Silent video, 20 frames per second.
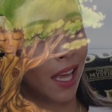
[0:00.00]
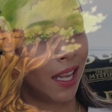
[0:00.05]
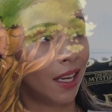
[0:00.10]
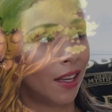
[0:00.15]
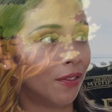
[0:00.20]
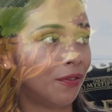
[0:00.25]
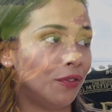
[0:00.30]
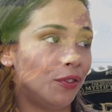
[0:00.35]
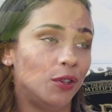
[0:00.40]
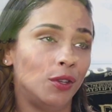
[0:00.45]
And
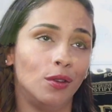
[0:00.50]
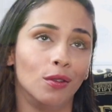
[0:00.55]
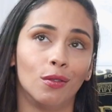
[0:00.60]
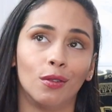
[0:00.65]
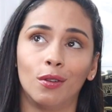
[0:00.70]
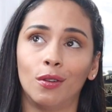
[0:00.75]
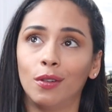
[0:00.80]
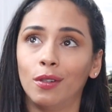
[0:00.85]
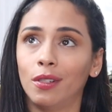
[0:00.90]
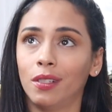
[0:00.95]
if
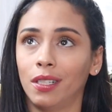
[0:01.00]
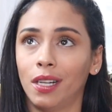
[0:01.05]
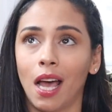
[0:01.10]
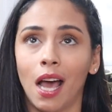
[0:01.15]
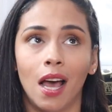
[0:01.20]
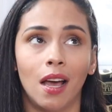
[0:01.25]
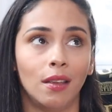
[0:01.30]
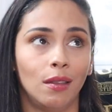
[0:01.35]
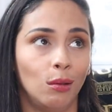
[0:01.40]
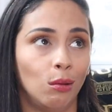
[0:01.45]
you're
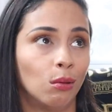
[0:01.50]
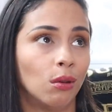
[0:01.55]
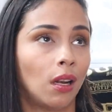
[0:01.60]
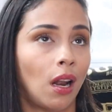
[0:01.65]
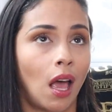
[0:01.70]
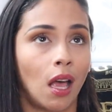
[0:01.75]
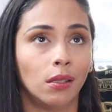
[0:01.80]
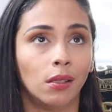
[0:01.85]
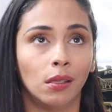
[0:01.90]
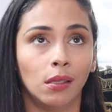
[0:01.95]
not
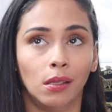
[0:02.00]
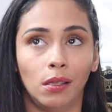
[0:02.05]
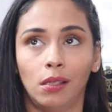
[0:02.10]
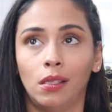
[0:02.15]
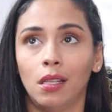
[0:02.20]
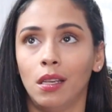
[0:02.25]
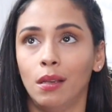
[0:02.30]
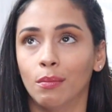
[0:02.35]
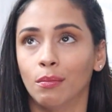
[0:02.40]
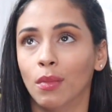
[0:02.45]
utilizing
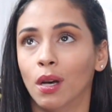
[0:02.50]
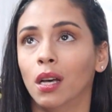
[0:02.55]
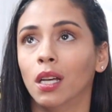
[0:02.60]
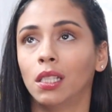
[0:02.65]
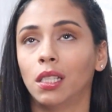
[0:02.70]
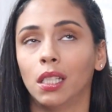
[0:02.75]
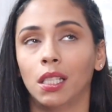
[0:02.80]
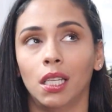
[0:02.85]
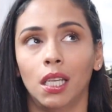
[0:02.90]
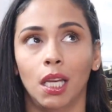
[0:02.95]
sea
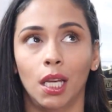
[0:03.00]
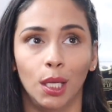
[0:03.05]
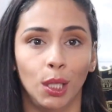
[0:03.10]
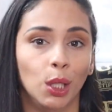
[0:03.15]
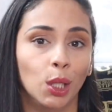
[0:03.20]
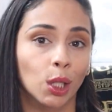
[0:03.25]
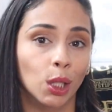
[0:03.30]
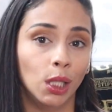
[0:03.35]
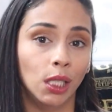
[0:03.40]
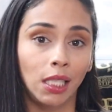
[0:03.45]
moss
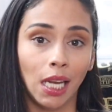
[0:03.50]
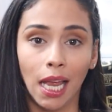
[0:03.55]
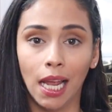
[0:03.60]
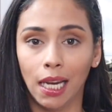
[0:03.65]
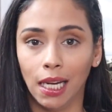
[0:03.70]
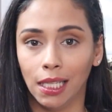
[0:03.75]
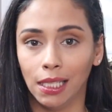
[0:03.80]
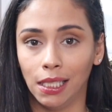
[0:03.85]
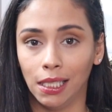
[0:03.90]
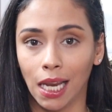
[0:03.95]
in your
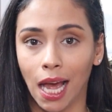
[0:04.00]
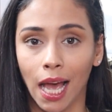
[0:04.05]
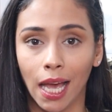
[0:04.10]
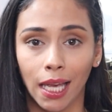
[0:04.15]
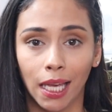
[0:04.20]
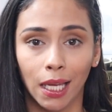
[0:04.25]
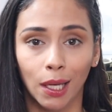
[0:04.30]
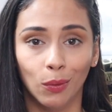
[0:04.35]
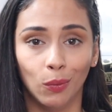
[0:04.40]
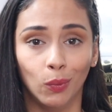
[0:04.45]
daily
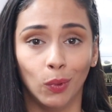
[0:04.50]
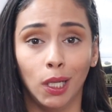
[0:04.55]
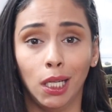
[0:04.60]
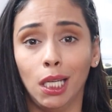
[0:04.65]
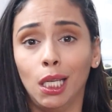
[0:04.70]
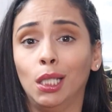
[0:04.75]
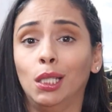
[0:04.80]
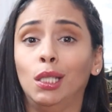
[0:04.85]
diet, what